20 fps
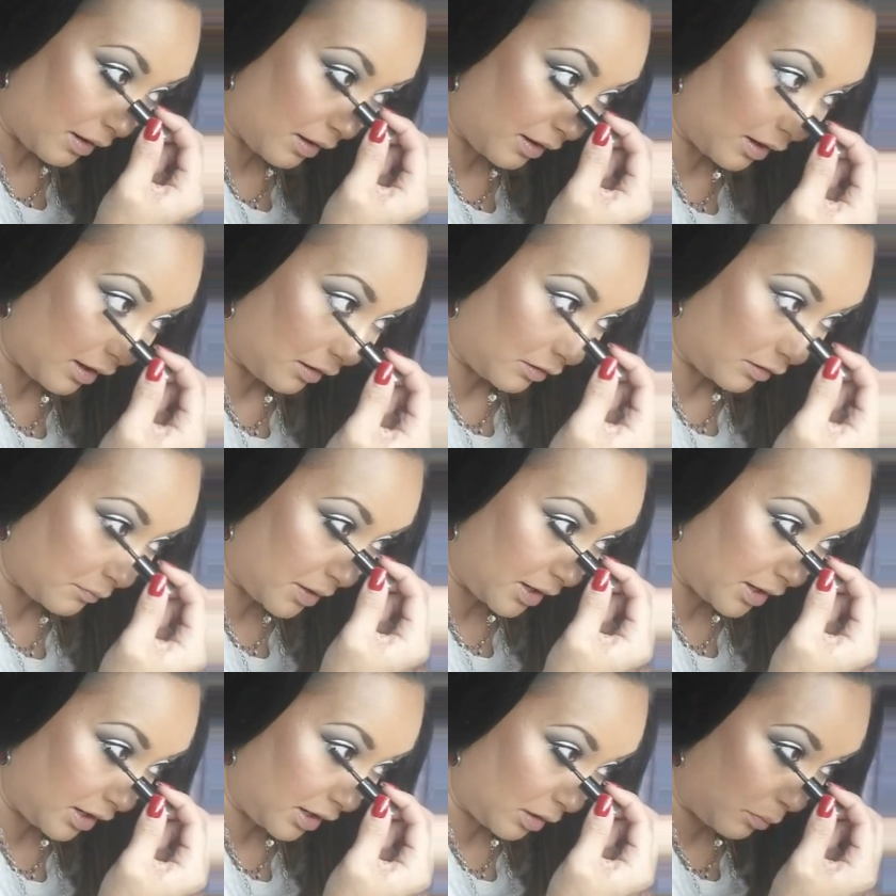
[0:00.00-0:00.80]
Yeah, her
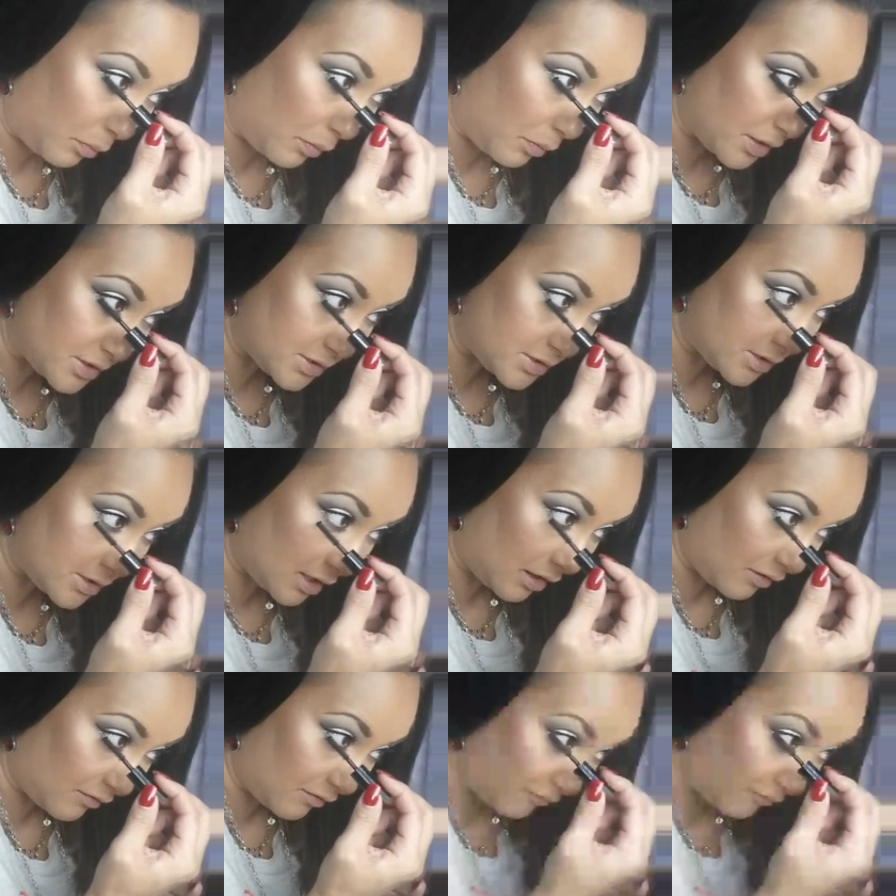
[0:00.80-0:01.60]
makeup was
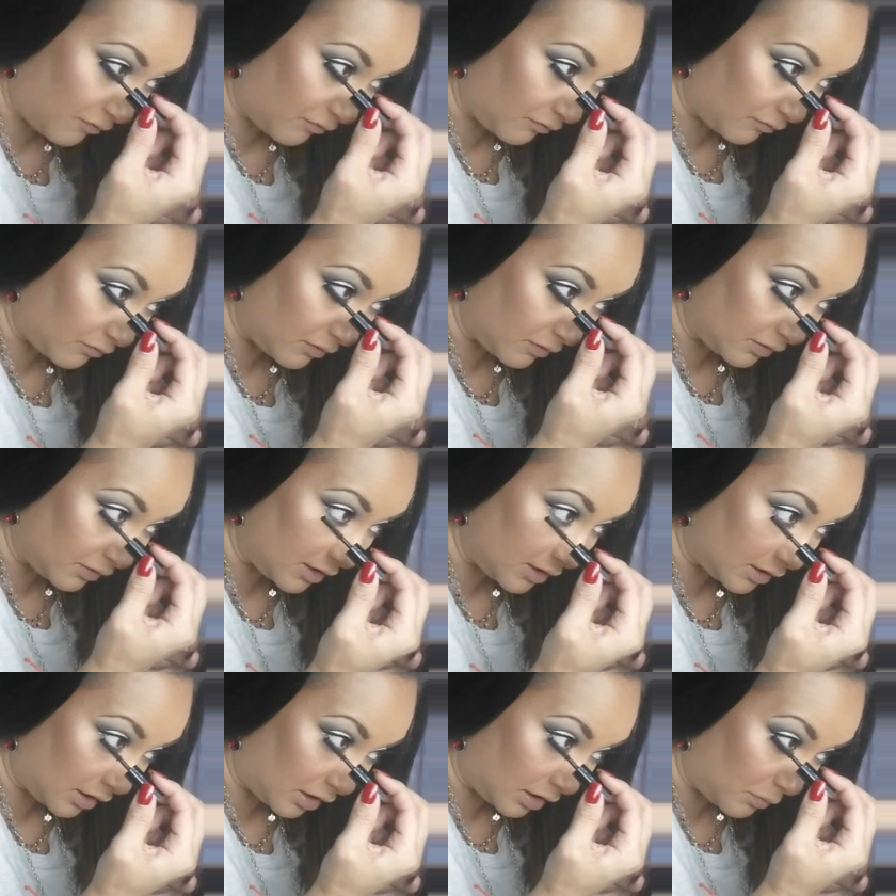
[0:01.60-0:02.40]
not
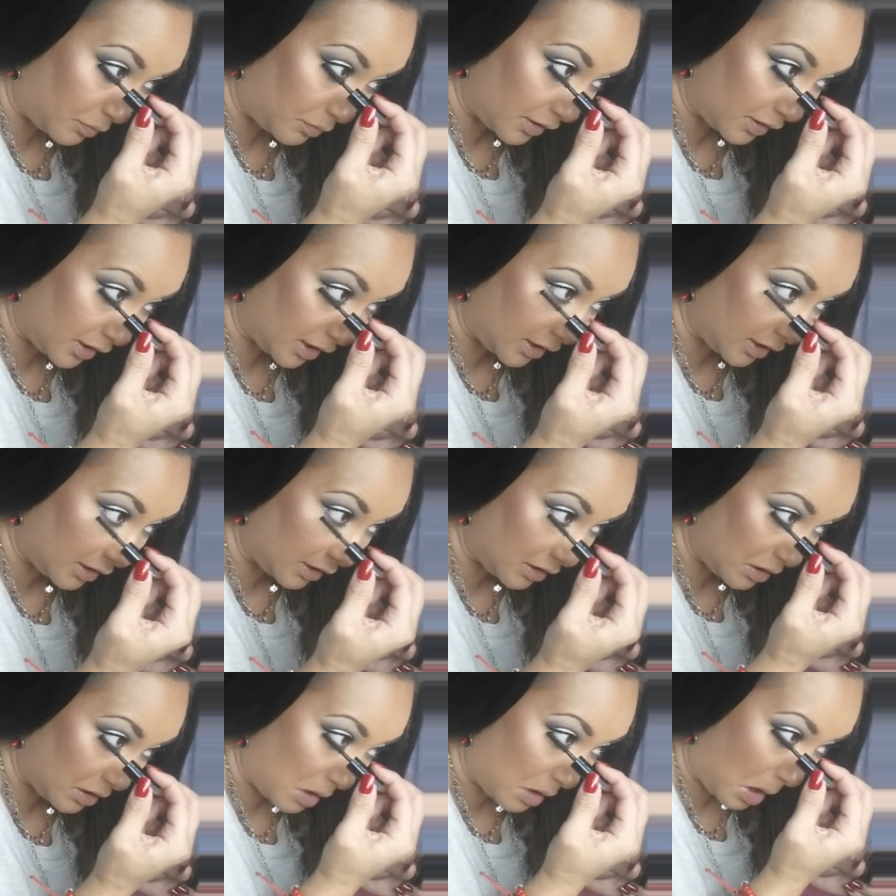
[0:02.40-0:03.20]
really
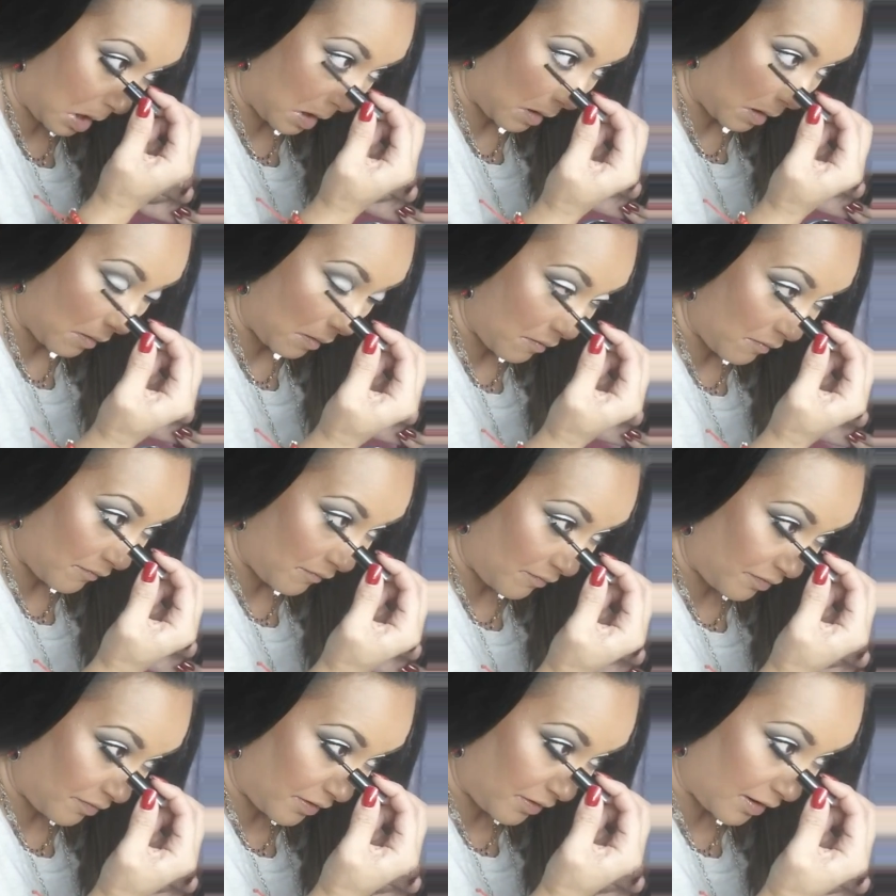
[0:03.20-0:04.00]
complicated.
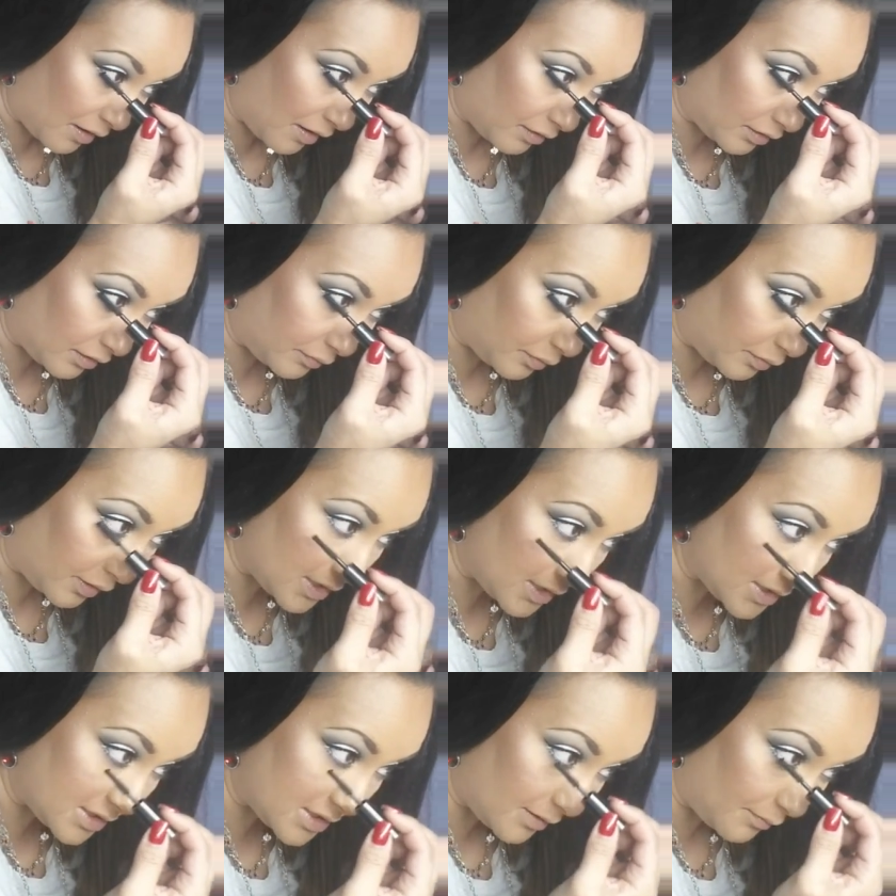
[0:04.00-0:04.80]
It's
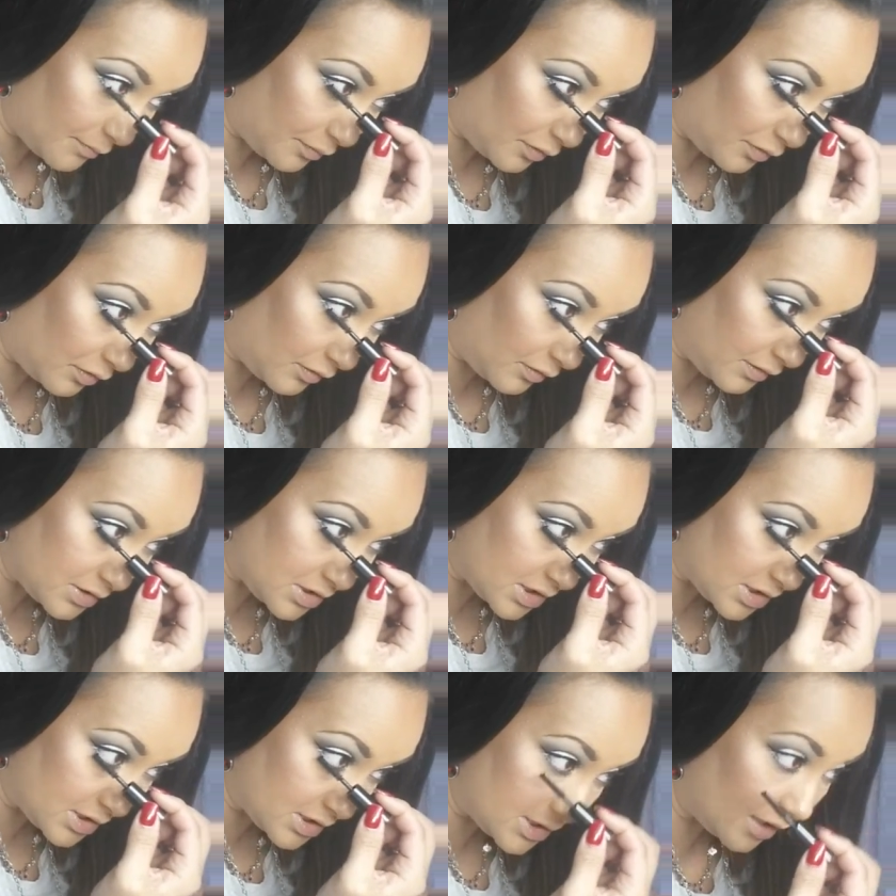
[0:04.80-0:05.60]
pretty simple.
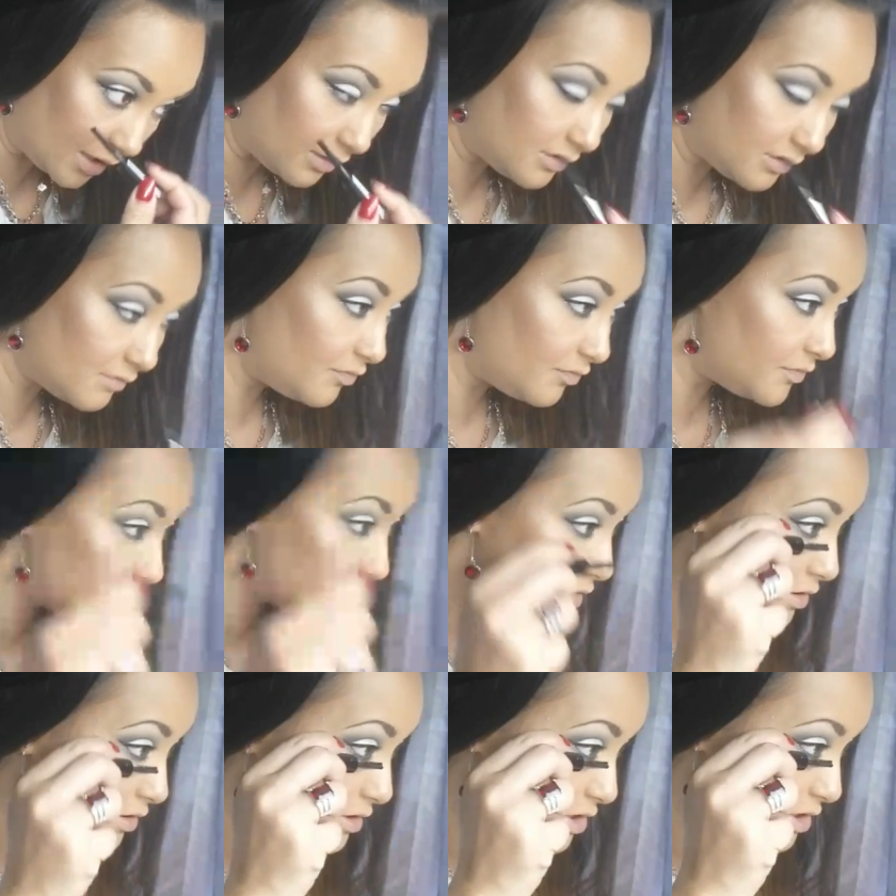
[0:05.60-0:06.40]
It's just that
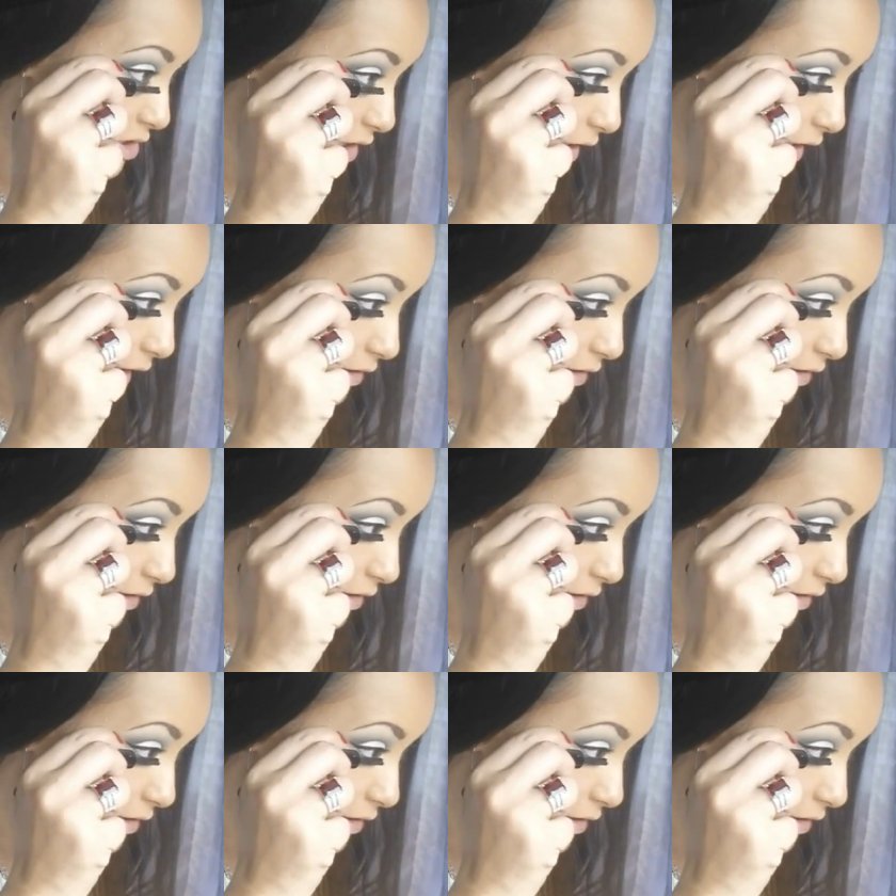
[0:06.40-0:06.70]
she